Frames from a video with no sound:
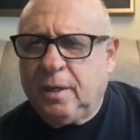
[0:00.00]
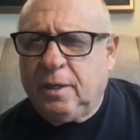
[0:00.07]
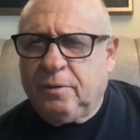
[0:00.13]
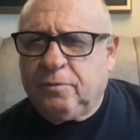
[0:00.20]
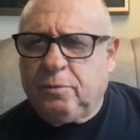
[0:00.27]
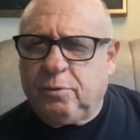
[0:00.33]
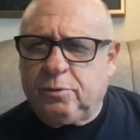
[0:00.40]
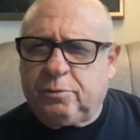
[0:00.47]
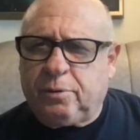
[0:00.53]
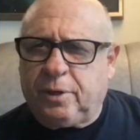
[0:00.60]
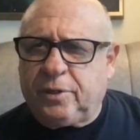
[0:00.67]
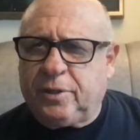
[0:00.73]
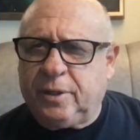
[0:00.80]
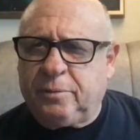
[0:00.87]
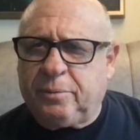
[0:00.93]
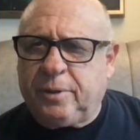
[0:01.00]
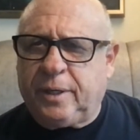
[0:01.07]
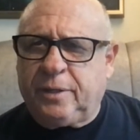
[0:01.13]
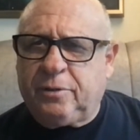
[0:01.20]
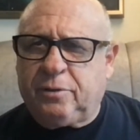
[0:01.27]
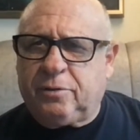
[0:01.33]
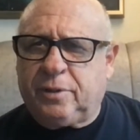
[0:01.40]
Fools rush in where
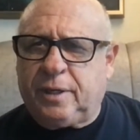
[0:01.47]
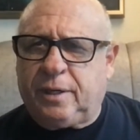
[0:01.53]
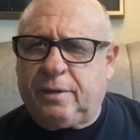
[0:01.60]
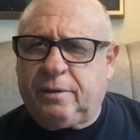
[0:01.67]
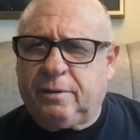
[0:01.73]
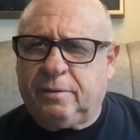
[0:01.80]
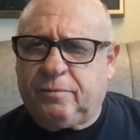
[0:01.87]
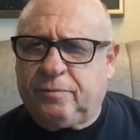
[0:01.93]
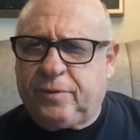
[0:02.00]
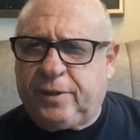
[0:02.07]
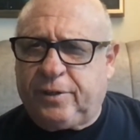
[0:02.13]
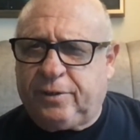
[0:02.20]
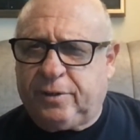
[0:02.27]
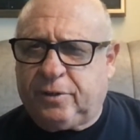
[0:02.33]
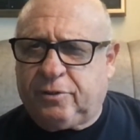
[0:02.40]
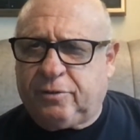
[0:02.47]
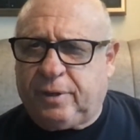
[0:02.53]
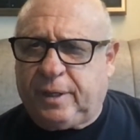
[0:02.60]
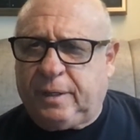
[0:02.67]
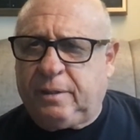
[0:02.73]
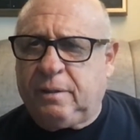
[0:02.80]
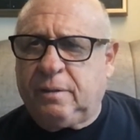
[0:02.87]
angels fear to
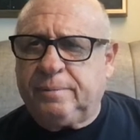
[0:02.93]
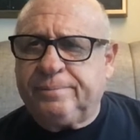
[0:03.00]
tread.